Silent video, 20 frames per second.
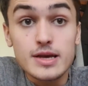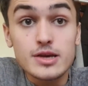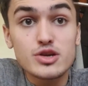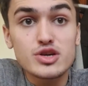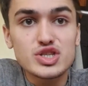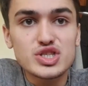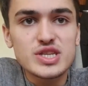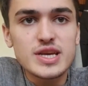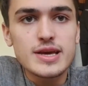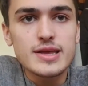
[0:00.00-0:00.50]
you
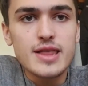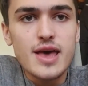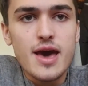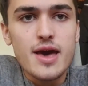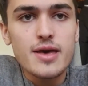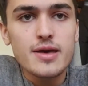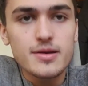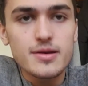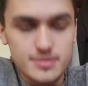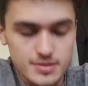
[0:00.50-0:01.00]
can see it
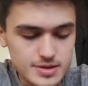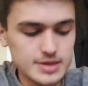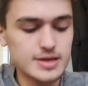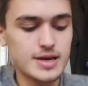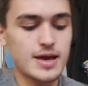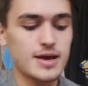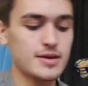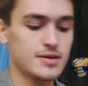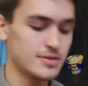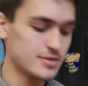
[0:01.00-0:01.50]
there.
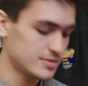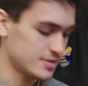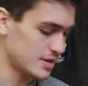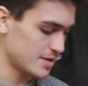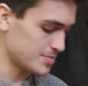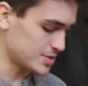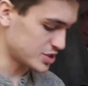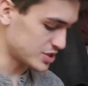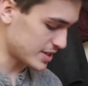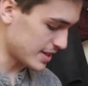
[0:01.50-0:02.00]
Okay,
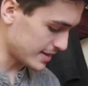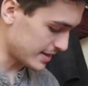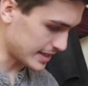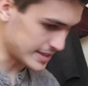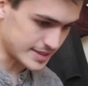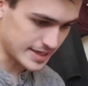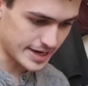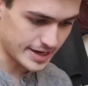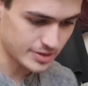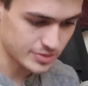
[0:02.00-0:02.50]
let me just get
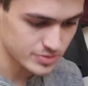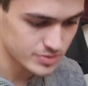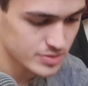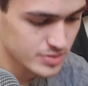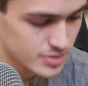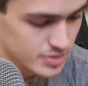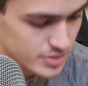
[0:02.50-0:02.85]
that down.